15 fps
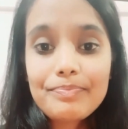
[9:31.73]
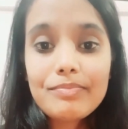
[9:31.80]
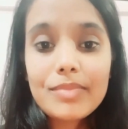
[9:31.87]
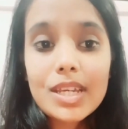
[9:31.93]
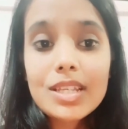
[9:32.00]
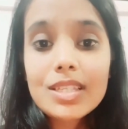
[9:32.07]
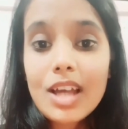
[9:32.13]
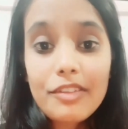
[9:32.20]

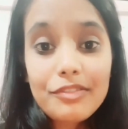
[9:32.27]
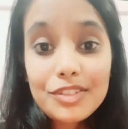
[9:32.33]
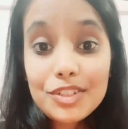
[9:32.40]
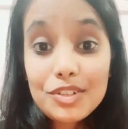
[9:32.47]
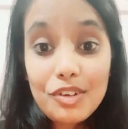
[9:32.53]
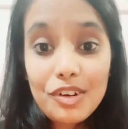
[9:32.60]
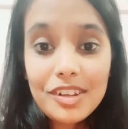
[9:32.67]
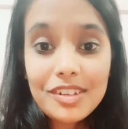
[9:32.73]
because after
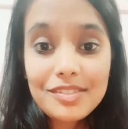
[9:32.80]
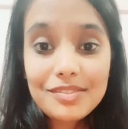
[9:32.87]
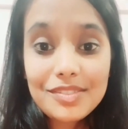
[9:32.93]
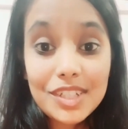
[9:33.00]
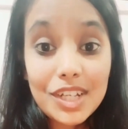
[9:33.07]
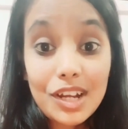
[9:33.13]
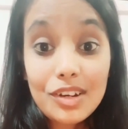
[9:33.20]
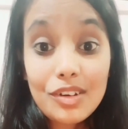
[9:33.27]
all,
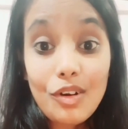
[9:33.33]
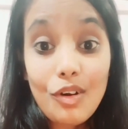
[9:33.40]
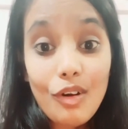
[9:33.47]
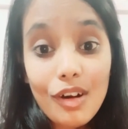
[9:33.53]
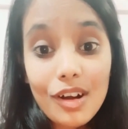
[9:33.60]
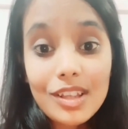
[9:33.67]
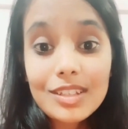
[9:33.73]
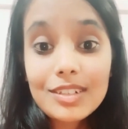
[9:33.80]
we are
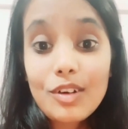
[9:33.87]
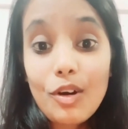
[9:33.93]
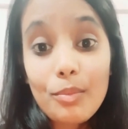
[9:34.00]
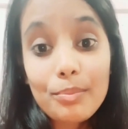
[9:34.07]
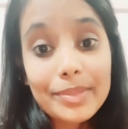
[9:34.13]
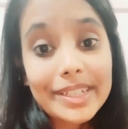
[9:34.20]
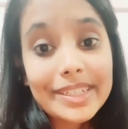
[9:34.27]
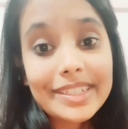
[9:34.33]
all
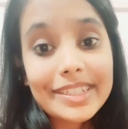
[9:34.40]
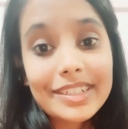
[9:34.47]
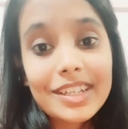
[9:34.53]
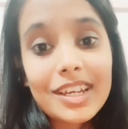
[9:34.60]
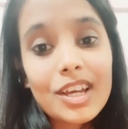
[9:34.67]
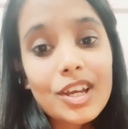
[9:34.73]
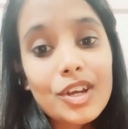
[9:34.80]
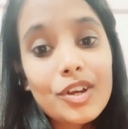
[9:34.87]
competing
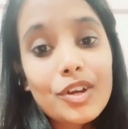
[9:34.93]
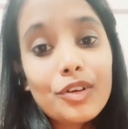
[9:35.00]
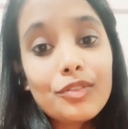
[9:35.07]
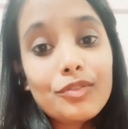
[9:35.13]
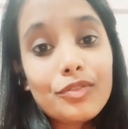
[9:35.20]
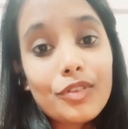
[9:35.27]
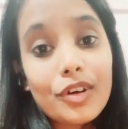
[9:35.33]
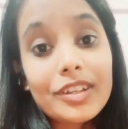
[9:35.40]

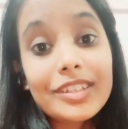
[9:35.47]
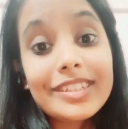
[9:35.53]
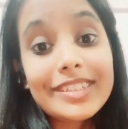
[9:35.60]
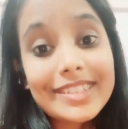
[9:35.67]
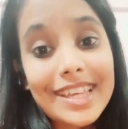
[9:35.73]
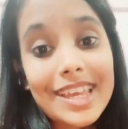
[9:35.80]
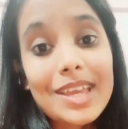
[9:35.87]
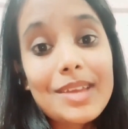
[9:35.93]
for the
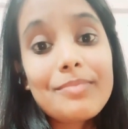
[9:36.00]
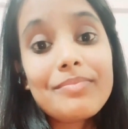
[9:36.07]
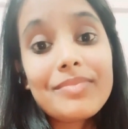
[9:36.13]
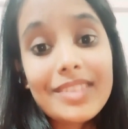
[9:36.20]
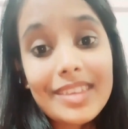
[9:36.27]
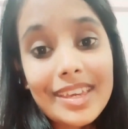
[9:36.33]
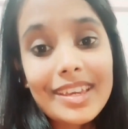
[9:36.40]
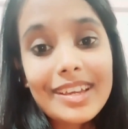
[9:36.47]
same
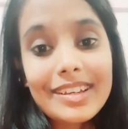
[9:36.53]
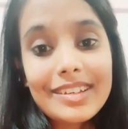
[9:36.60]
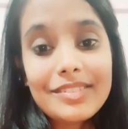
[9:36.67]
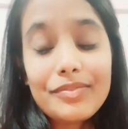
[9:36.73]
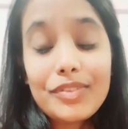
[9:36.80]
thing.